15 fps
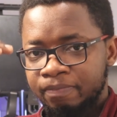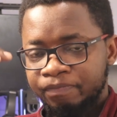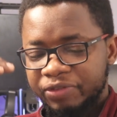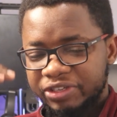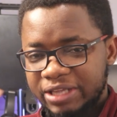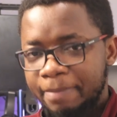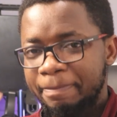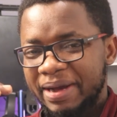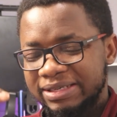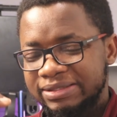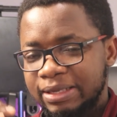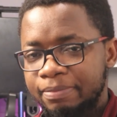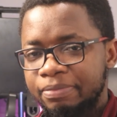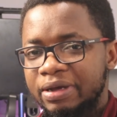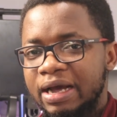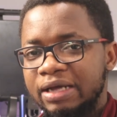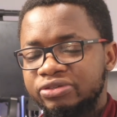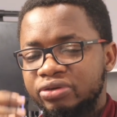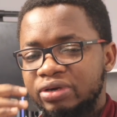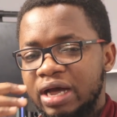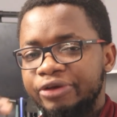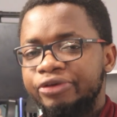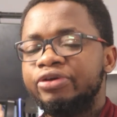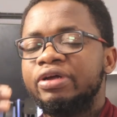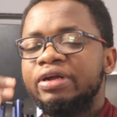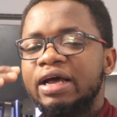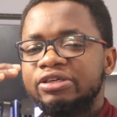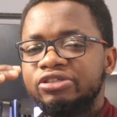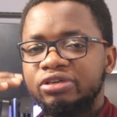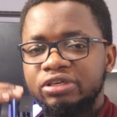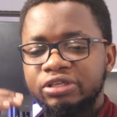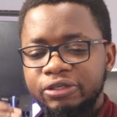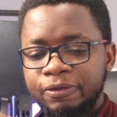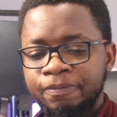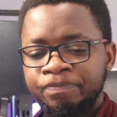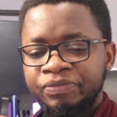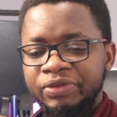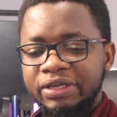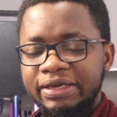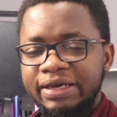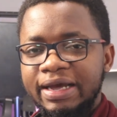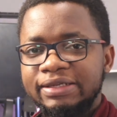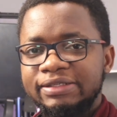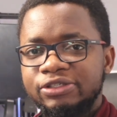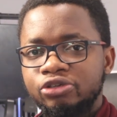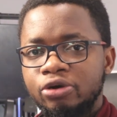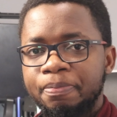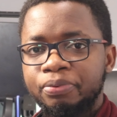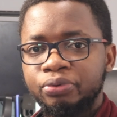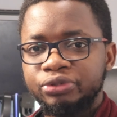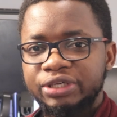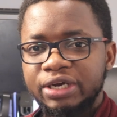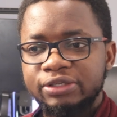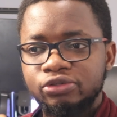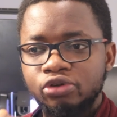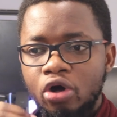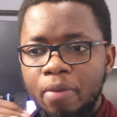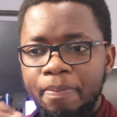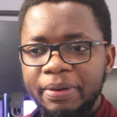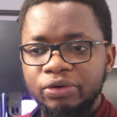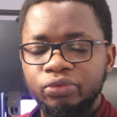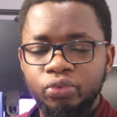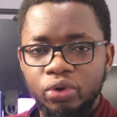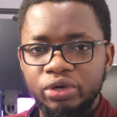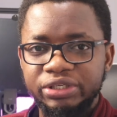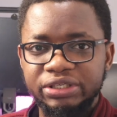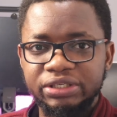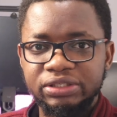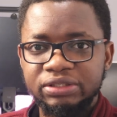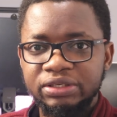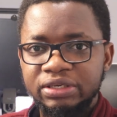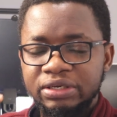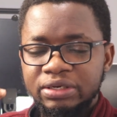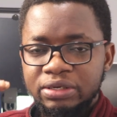step-by-step guides on how you can actually get your project up and running